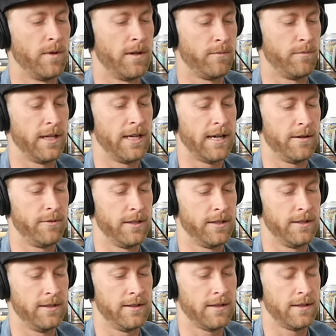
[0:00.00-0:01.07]
when I
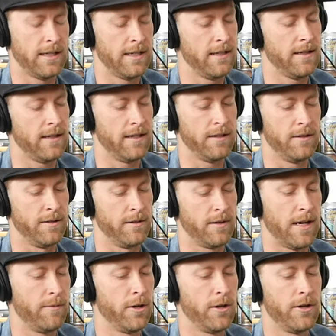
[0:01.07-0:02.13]
would, I don't know,
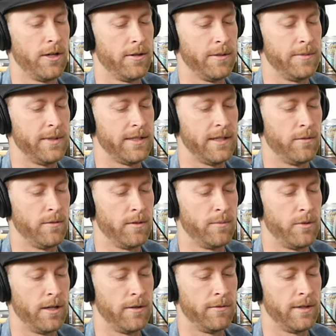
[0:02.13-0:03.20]
I rode O W C at one
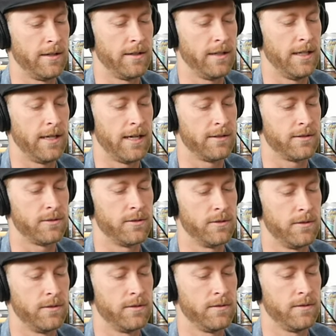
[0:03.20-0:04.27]
point when in high
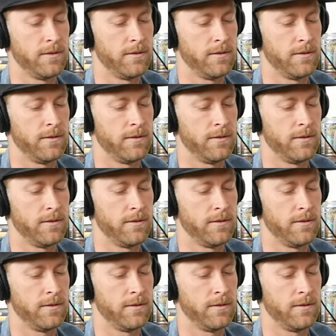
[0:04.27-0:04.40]
school.